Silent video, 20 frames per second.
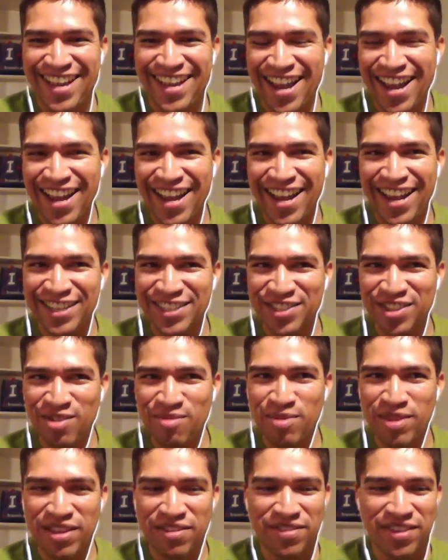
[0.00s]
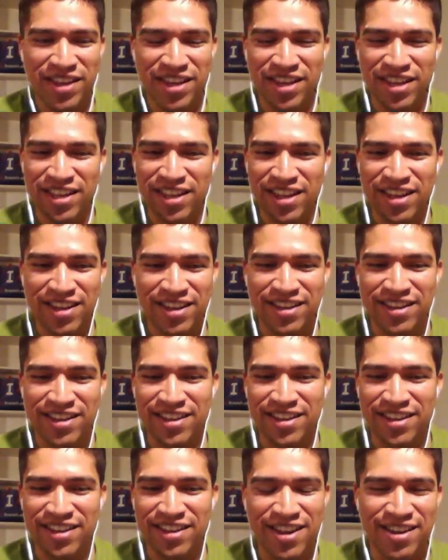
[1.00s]
I still believe
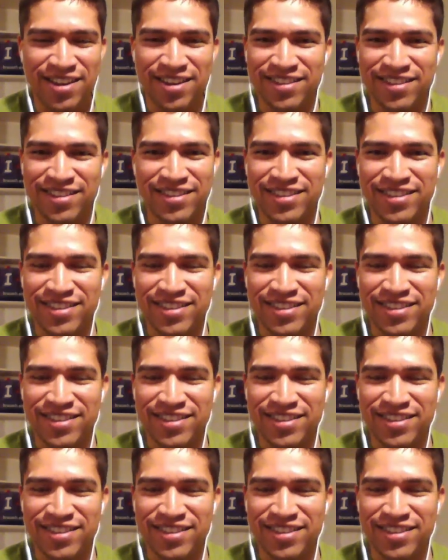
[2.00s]
that.